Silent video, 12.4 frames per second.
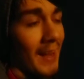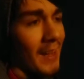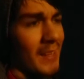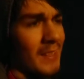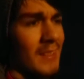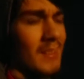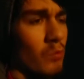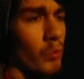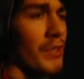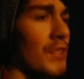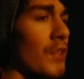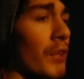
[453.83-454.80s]
I
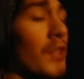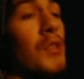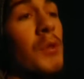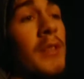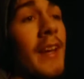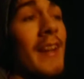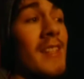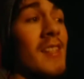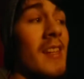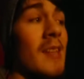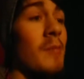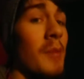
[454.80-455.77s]
was gonna do it last
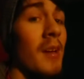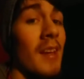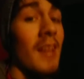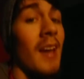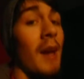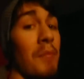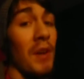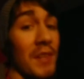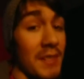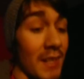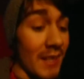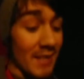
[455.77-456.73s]
night, but I'm
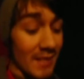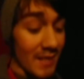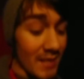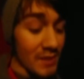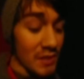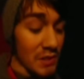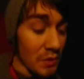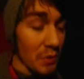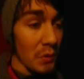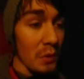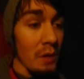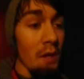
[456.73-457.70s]
not done it yet,
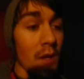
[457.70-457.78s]
so